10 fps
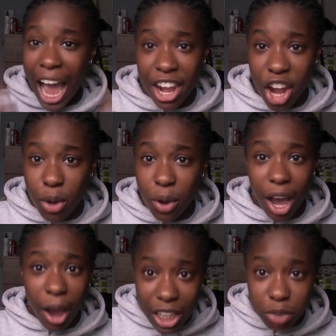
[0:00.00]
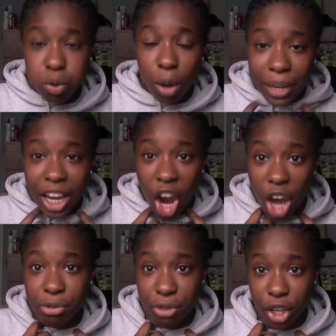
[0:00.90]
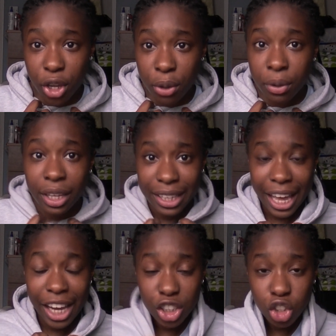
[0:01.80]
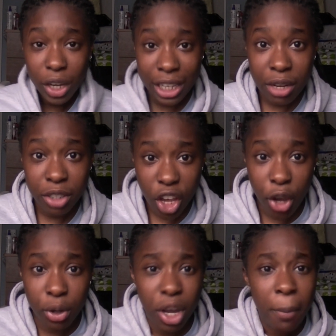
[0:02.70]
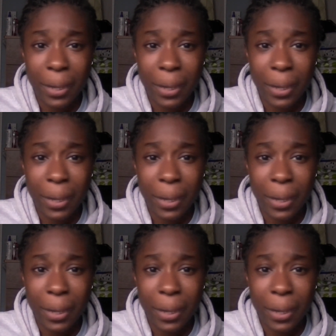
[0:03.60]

I know it's probably hard for you, yeah, because you're in the zone.